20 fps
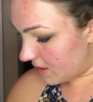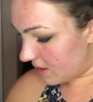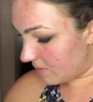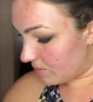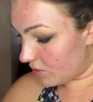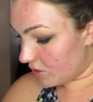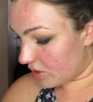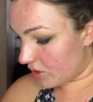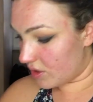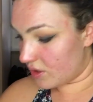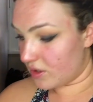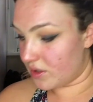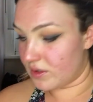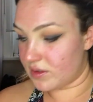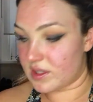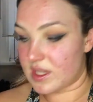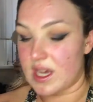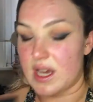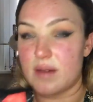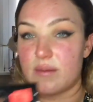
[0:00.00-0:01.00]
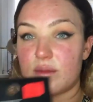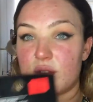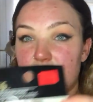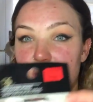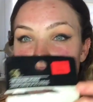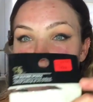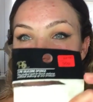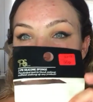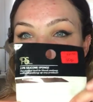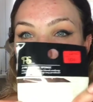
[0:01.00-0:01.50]
I'm not gonna use that, I'm
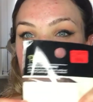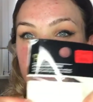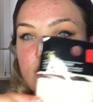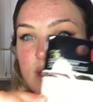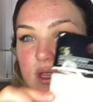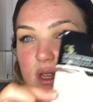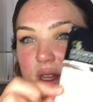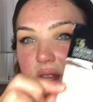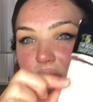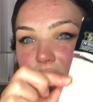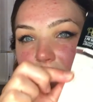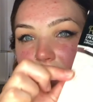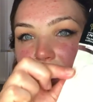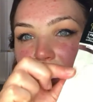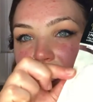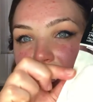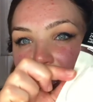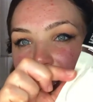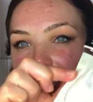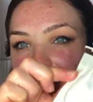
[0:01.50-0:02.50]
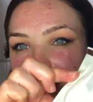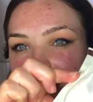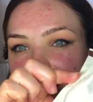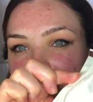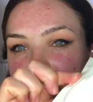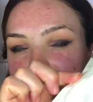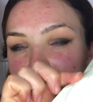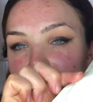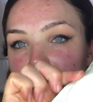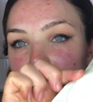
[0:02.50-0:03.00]
gonna use
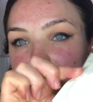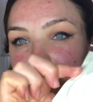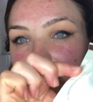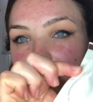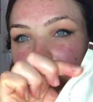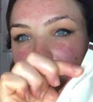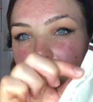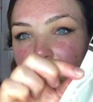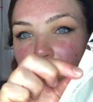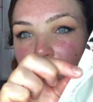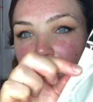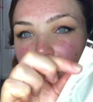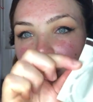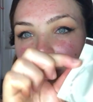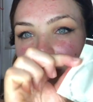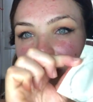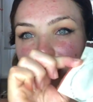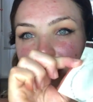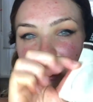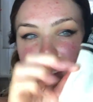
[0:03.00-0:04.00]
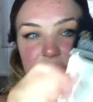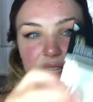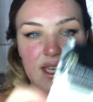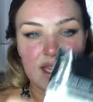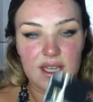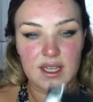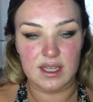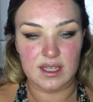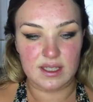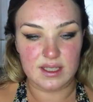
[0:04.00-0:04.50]
this. It's
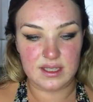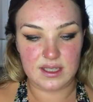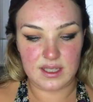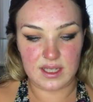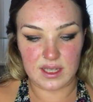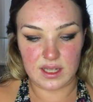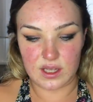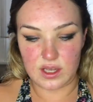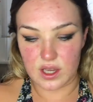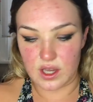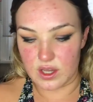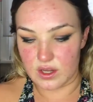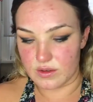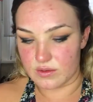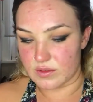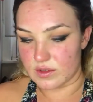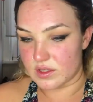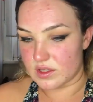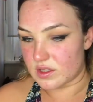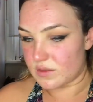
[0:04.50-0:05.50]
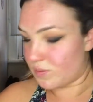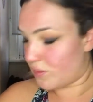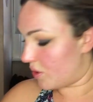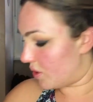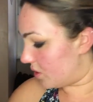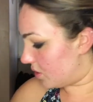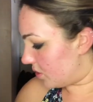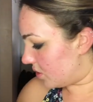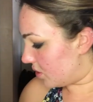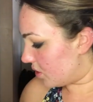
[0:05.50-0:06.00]
a silicone
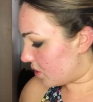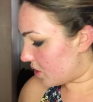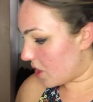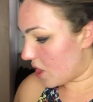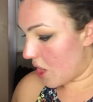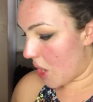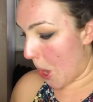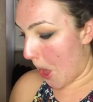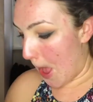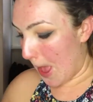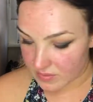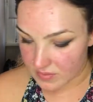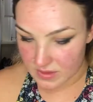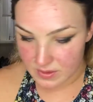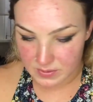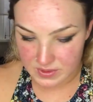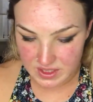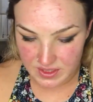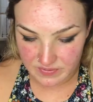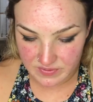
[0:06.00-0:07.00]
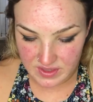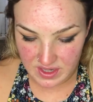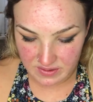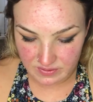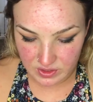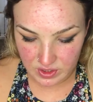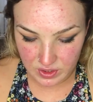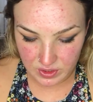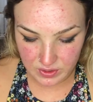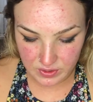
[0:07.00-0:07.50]
sponge, which I've
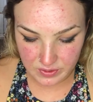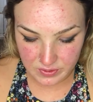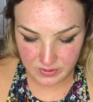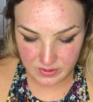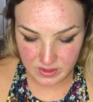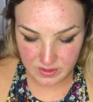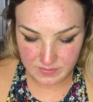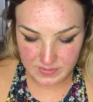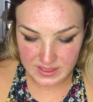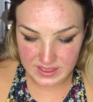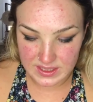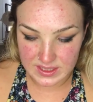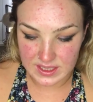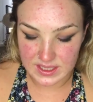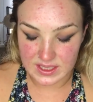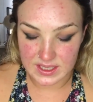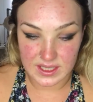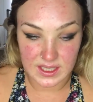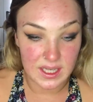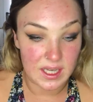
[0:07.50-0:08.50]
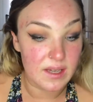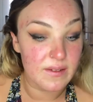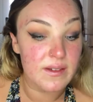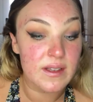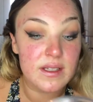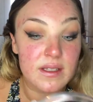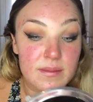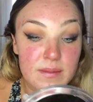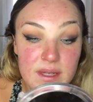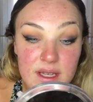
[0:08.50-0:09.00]
never used. My sister gave
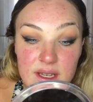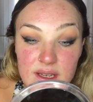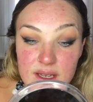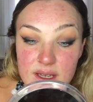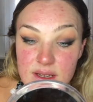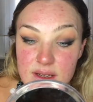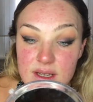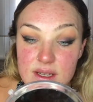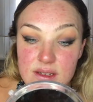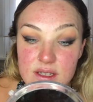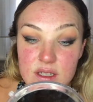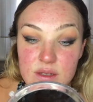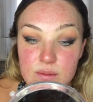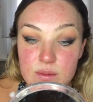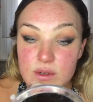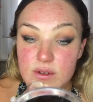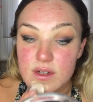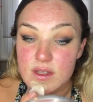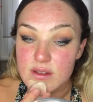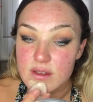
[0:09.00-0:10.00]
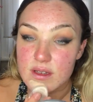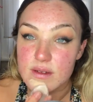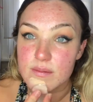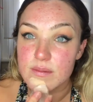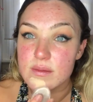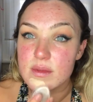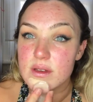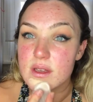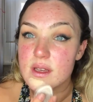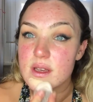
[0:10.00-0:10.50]
it to me. She bought
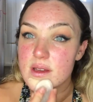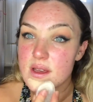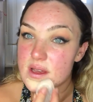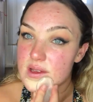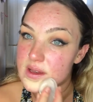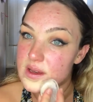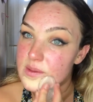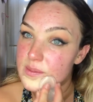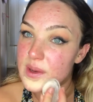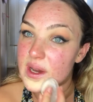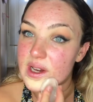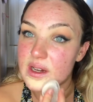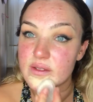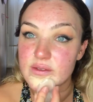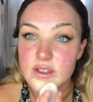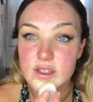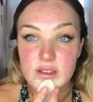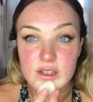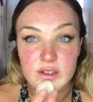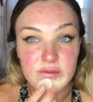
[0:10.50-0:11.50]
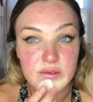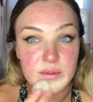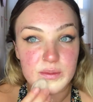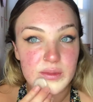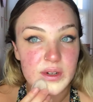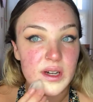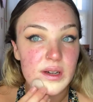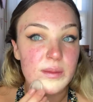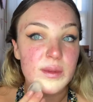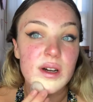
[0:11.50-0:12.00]
them a pack of 2 from
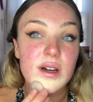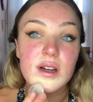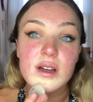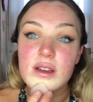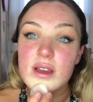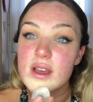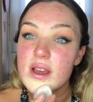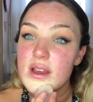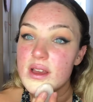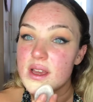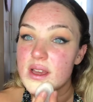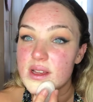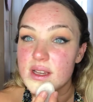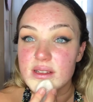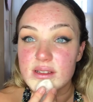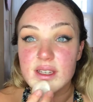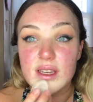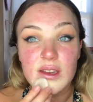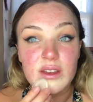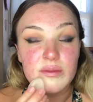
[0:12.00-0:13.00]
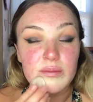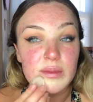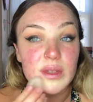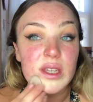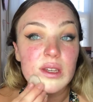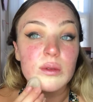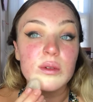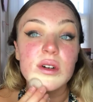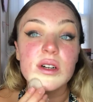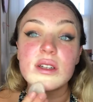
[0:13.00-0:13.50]
Primark, and she gave
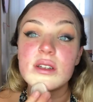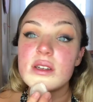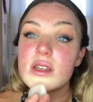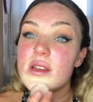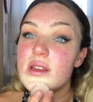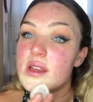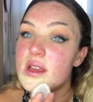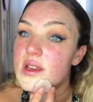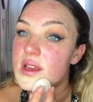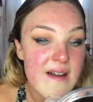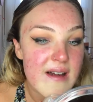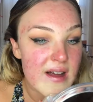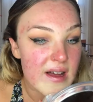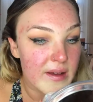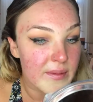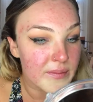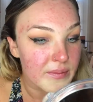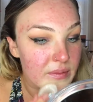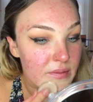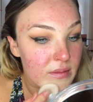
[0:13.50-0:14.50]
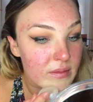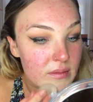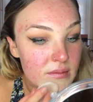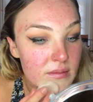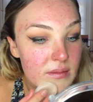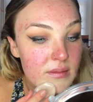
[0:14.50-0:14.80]
me one. And